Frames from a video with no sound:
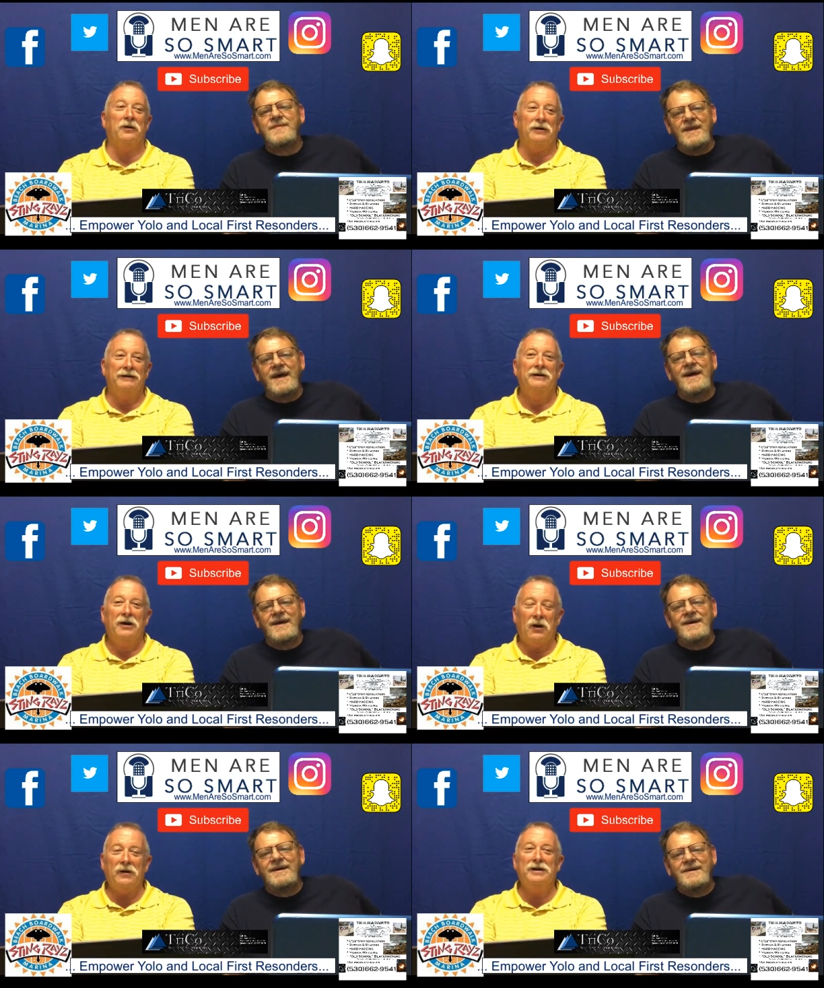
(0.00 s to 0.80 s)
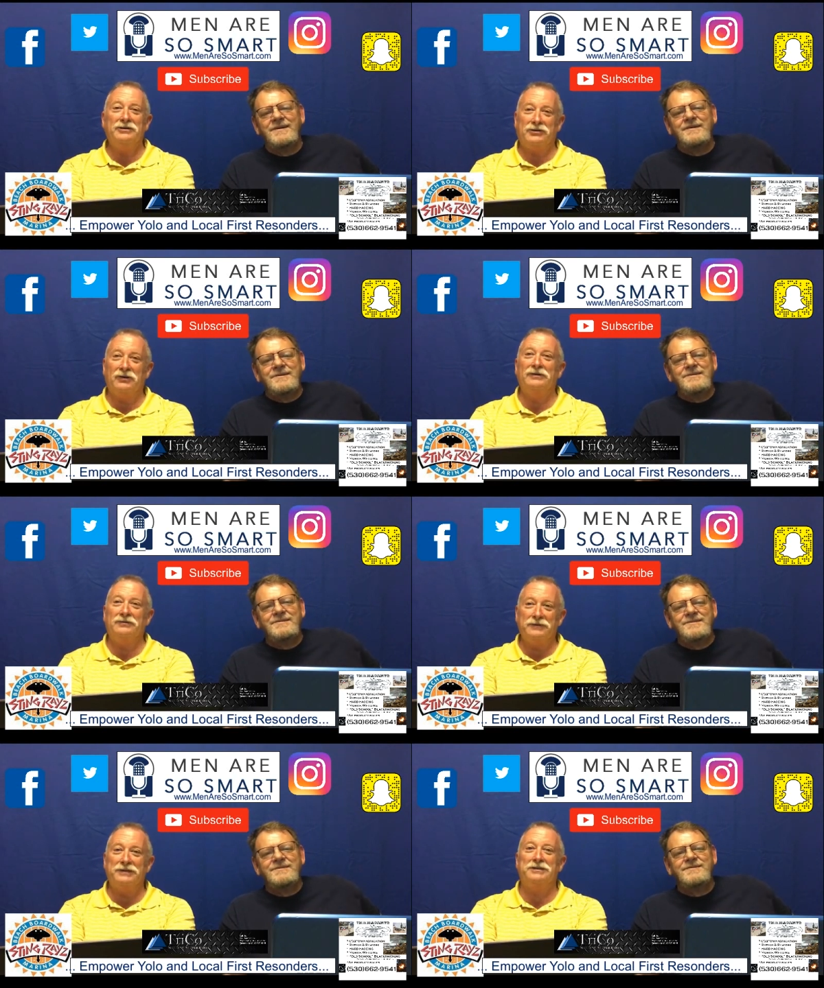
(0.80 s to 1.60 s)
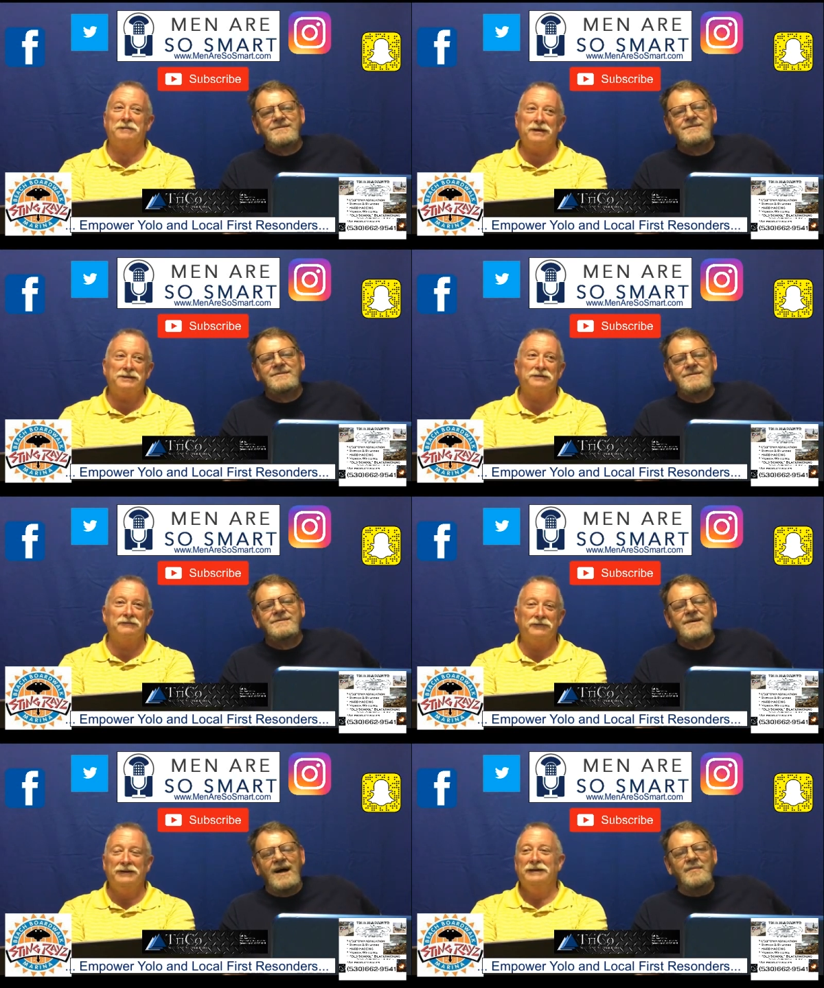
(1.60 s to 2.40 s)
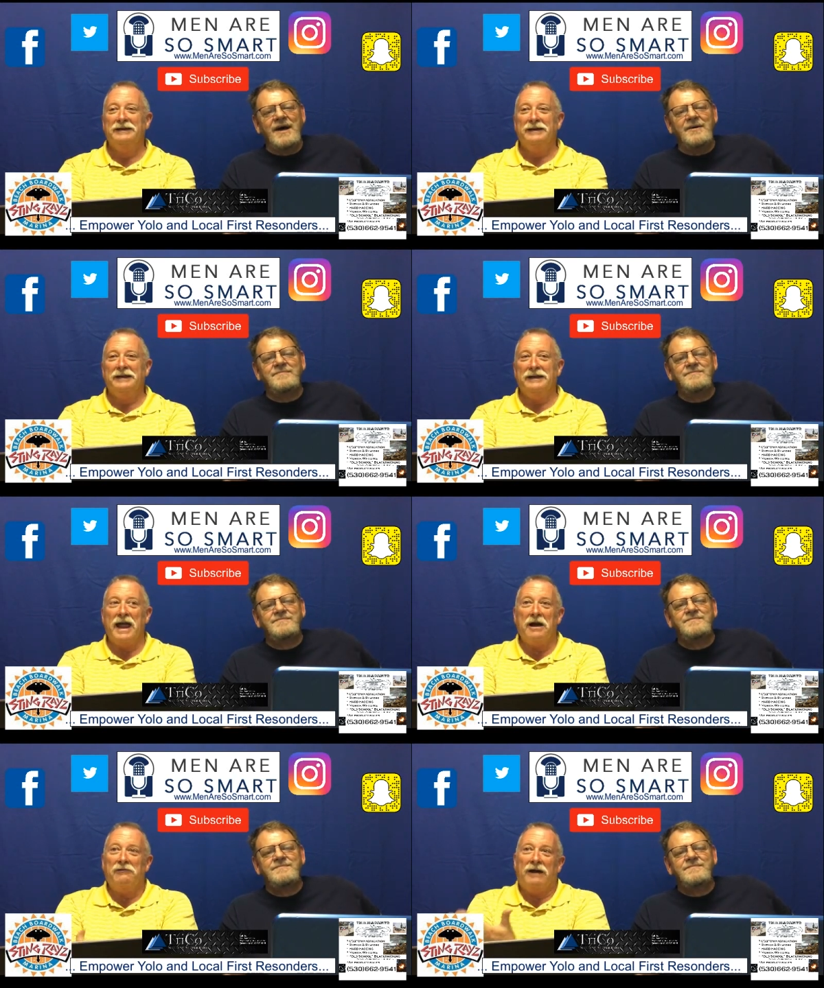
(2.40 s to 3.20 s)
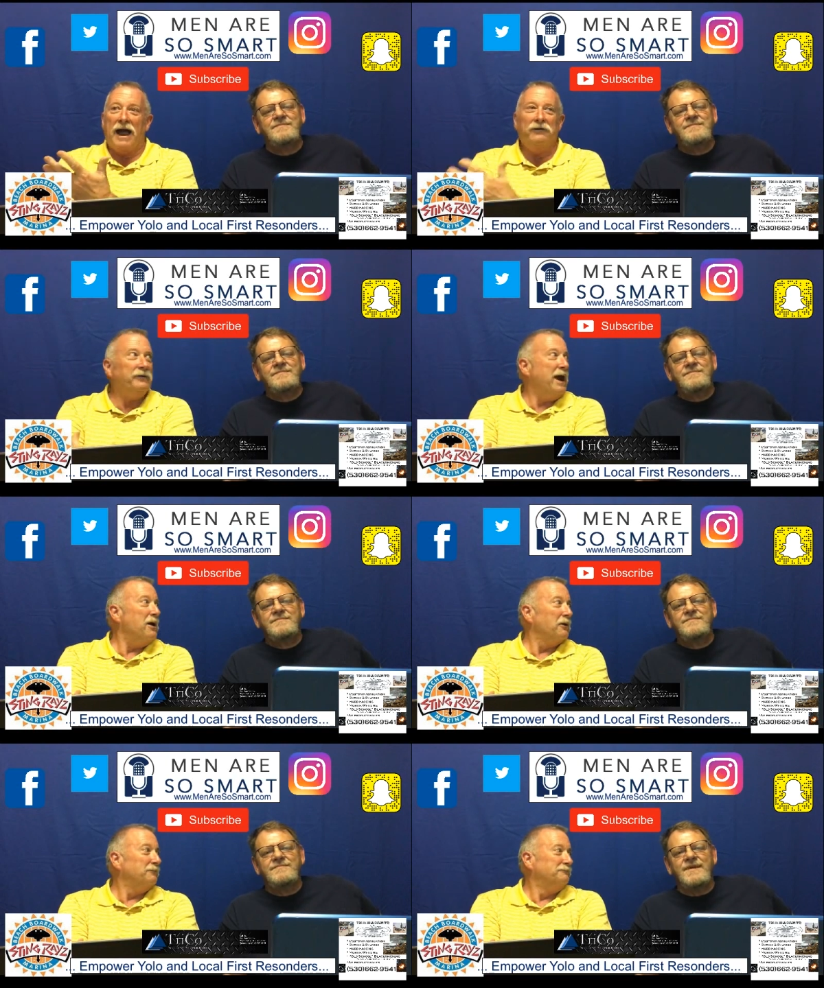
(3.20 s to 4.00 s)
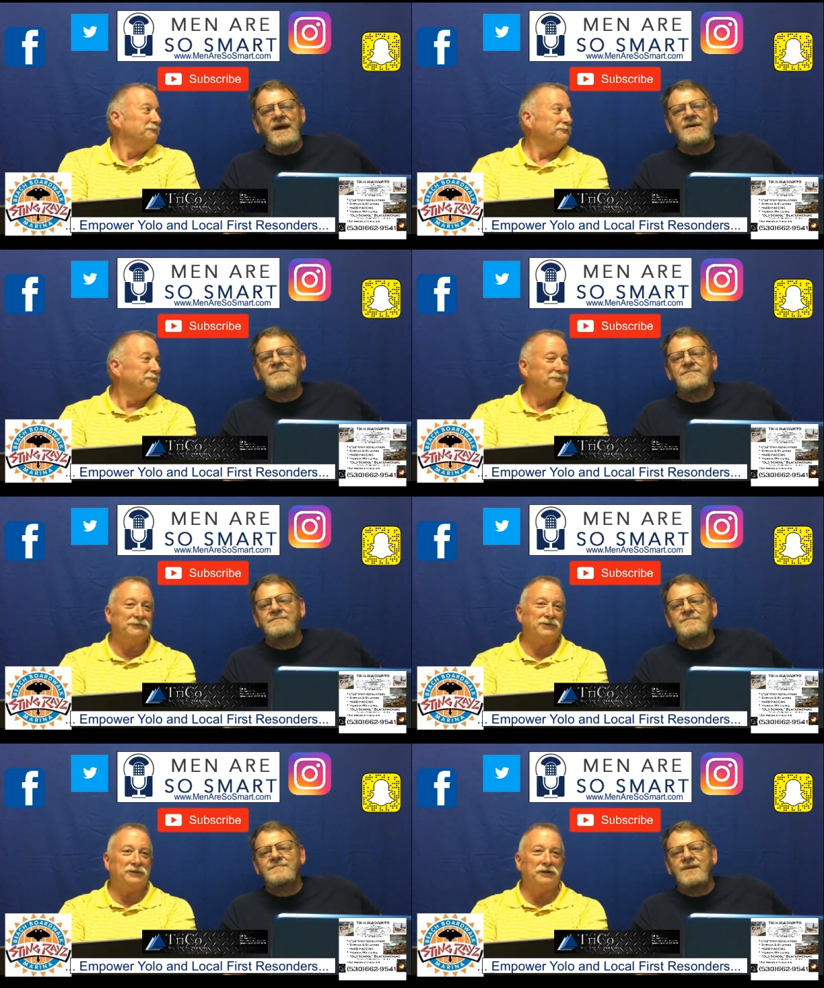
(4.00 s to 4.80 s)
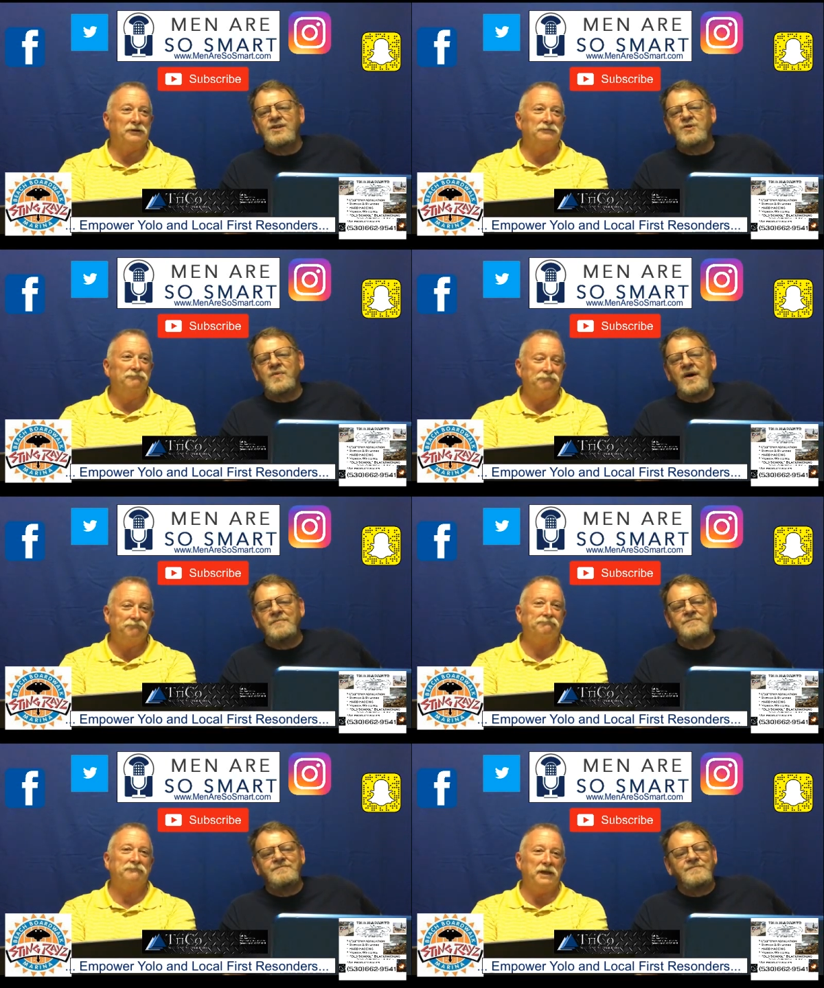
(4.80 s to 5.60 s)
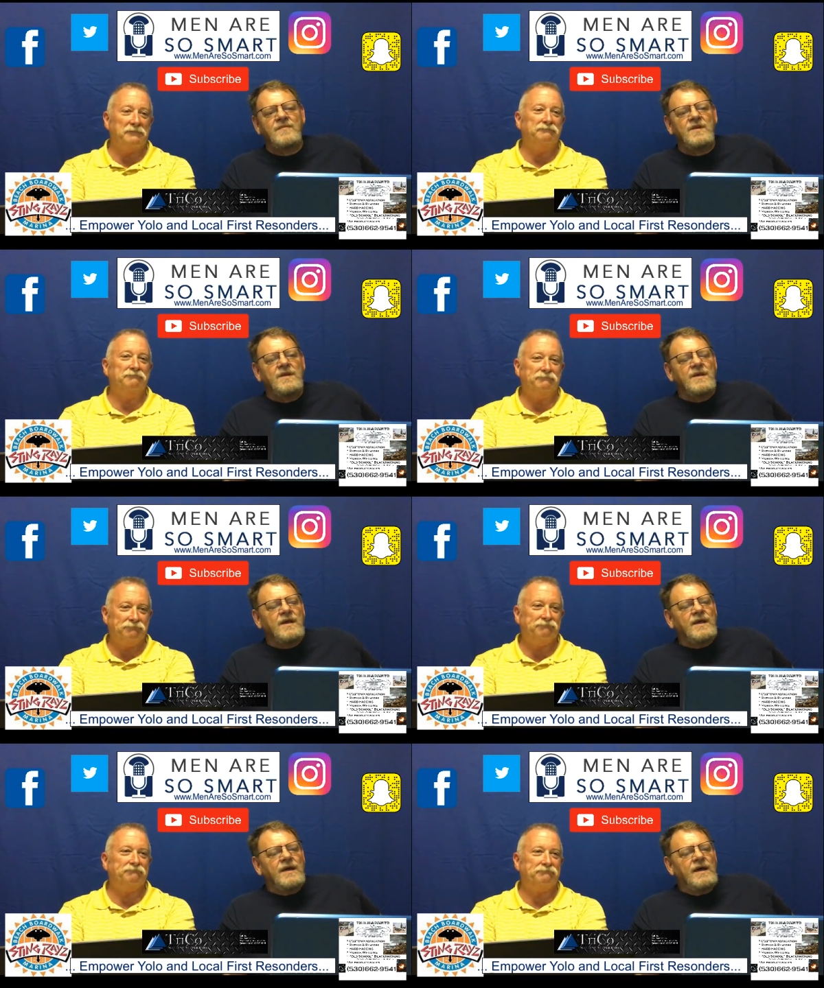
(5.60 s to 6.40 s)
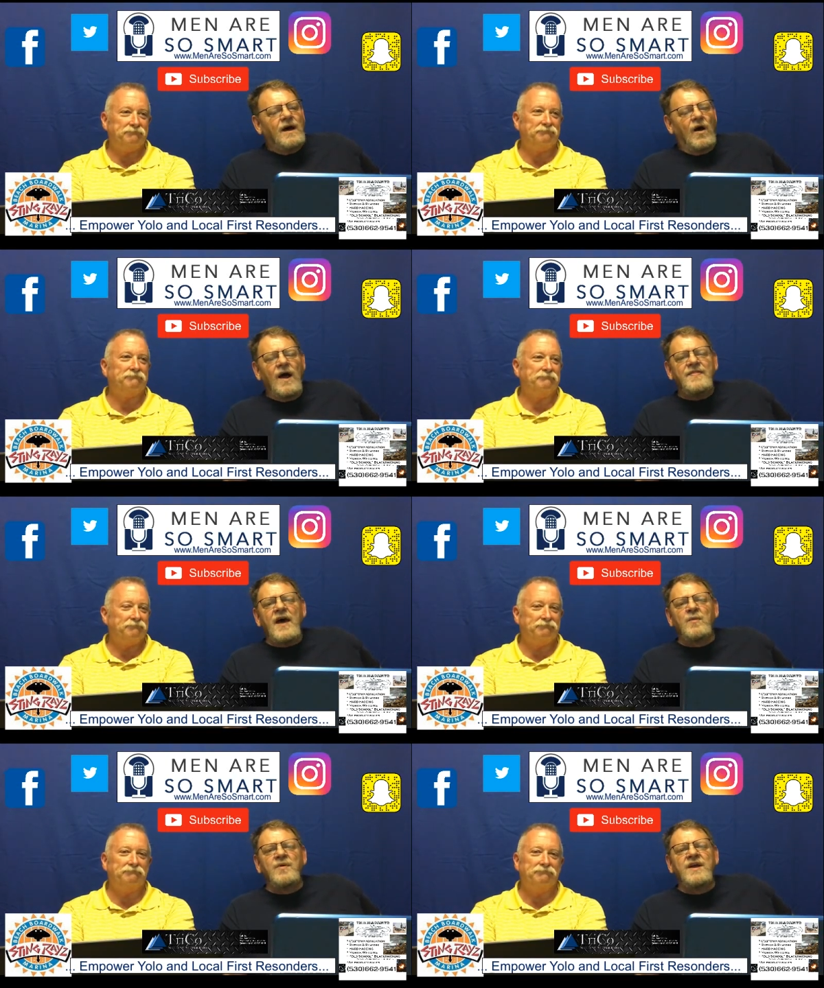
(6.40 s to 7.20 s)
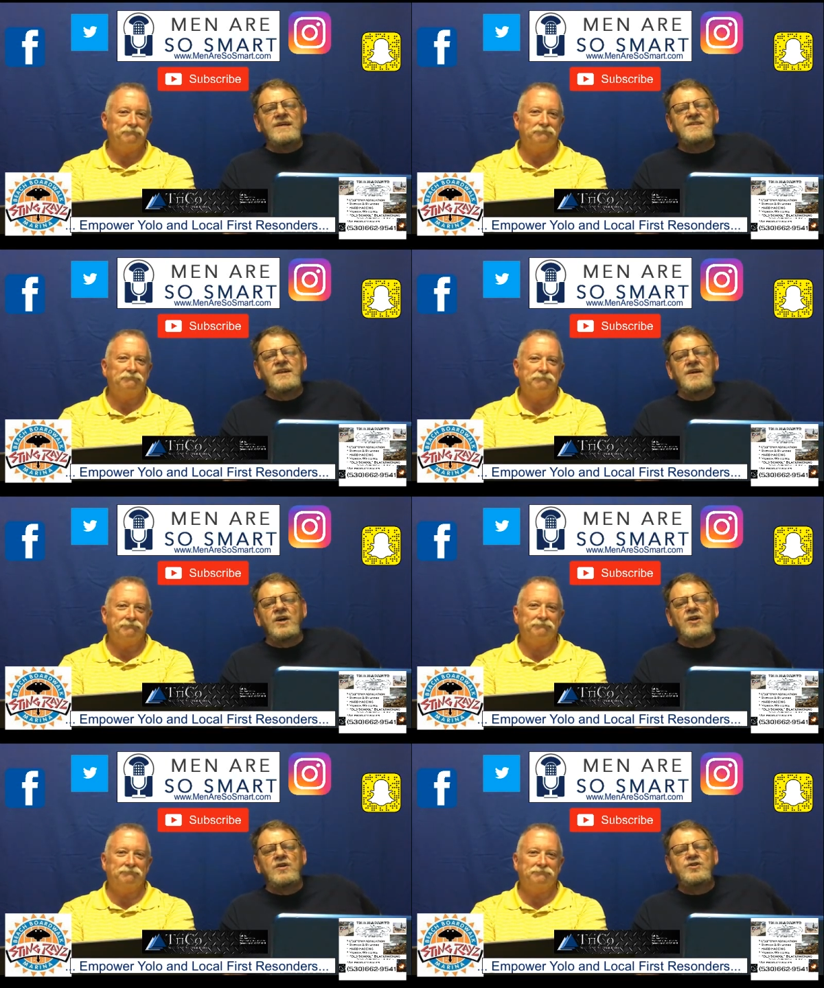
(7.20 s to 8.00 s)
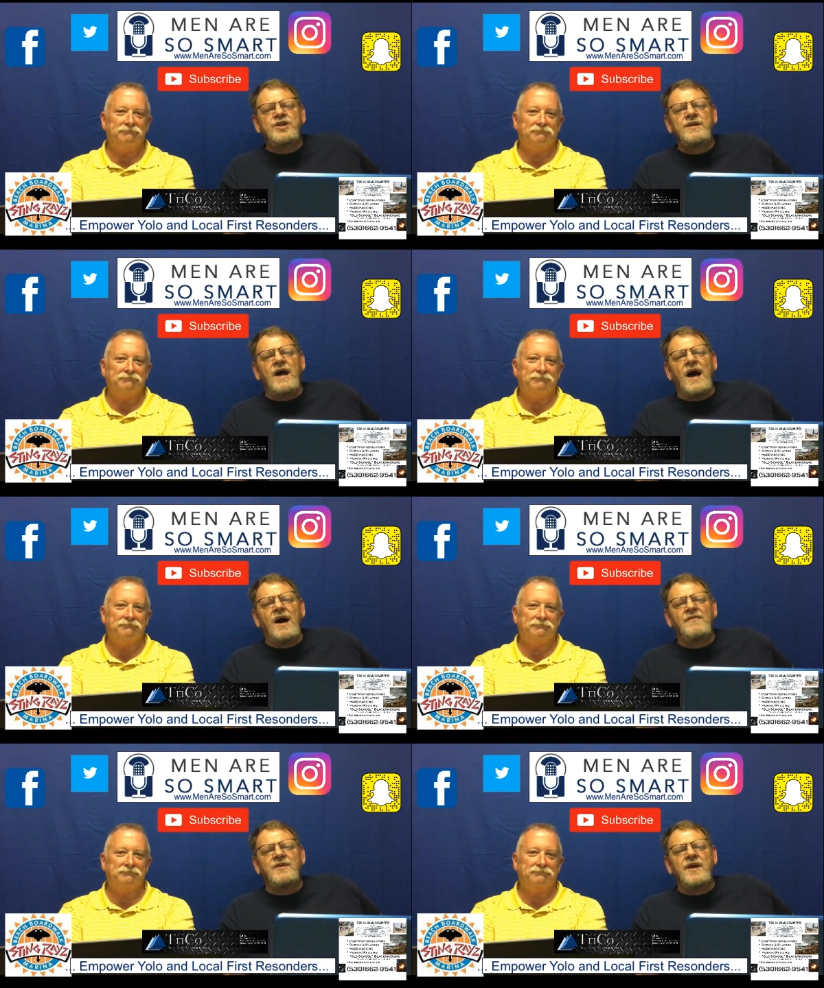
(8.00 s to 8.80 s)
Speaker 1: her, yeah. her insurance was expensive. I bet. Now I don't care.
Speaker 2: Yeah. So that's a problem. Yep. All right, that'll bring us to the conclusion of